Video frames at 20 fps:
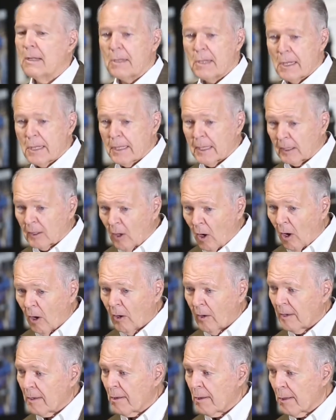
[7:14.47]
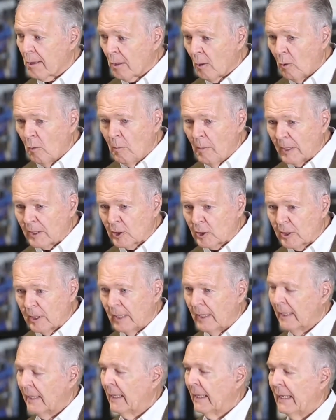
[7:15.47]
He says, the car is so much,
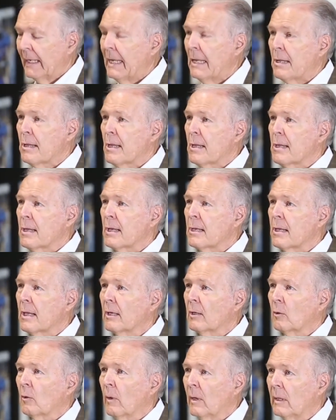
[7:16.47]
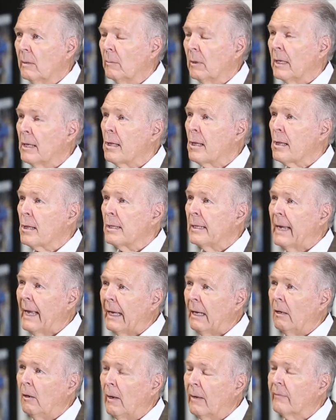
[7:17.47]
he says, it's incredible. He says,
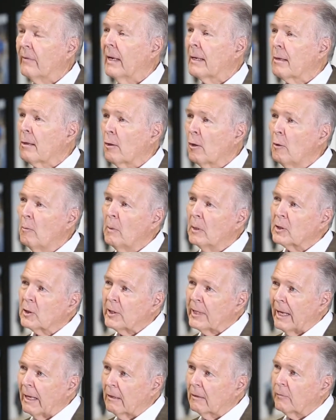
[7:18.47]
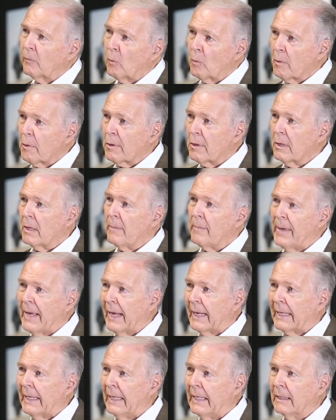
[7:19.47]
now I've got so much downforce in the
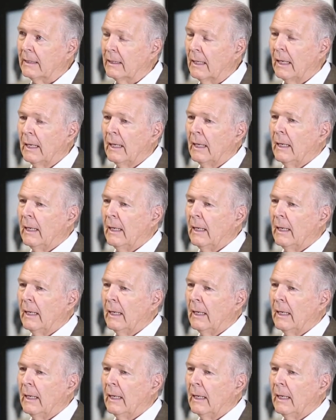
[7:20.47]
back end.